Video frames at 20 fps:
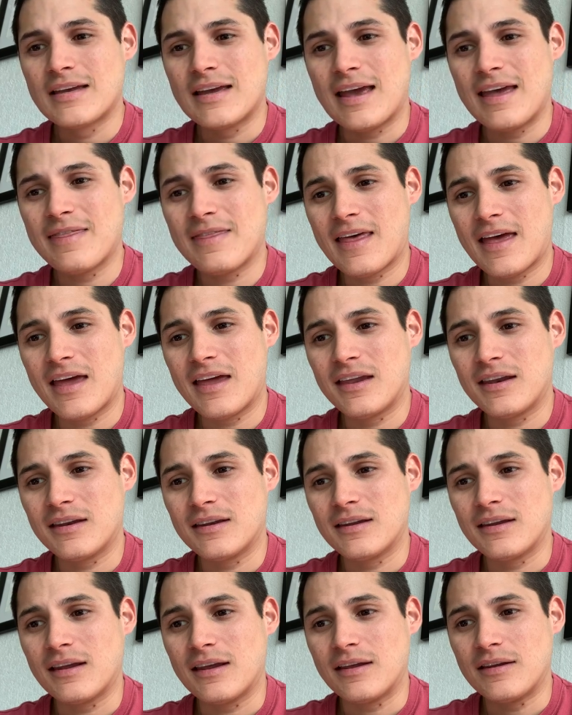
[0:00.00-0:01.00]
And
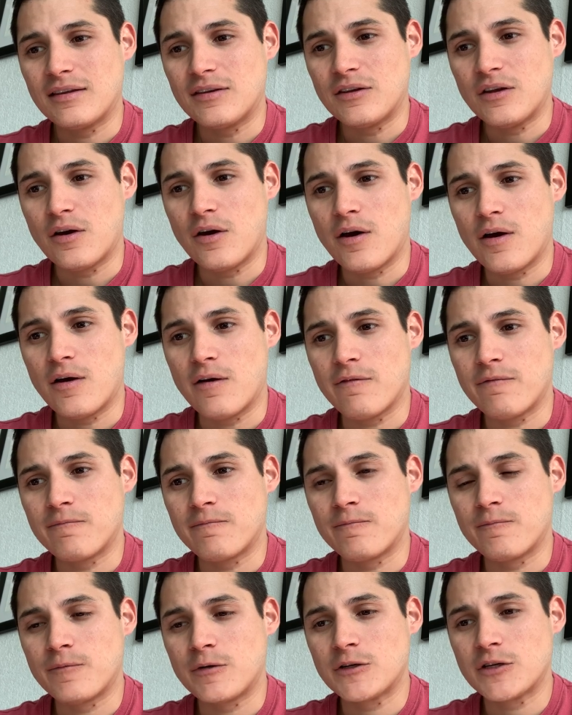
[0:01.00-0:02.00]
then
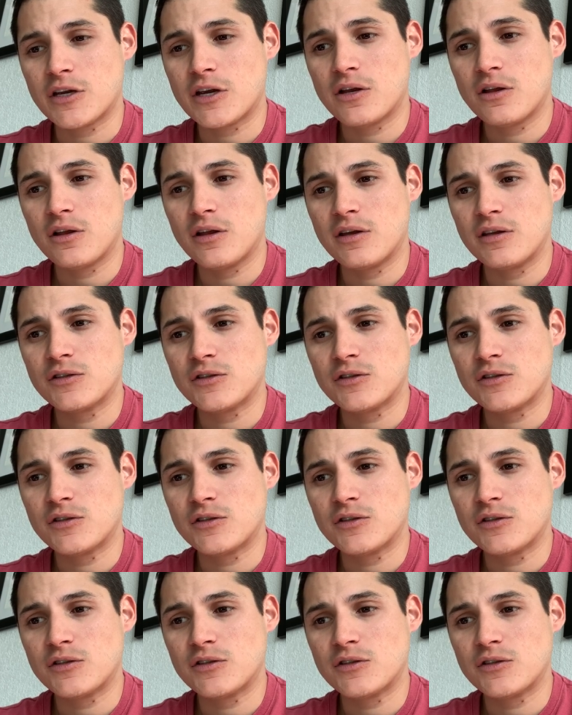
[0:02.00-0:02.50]
particularly,